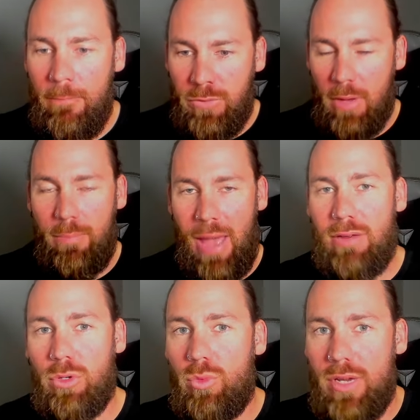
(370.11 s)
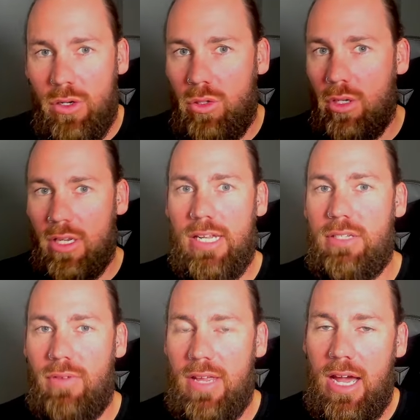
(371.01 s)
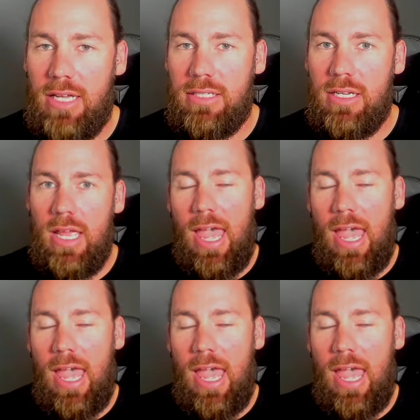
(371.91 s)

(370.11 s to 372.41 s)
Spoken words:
compatible with all of these VRs.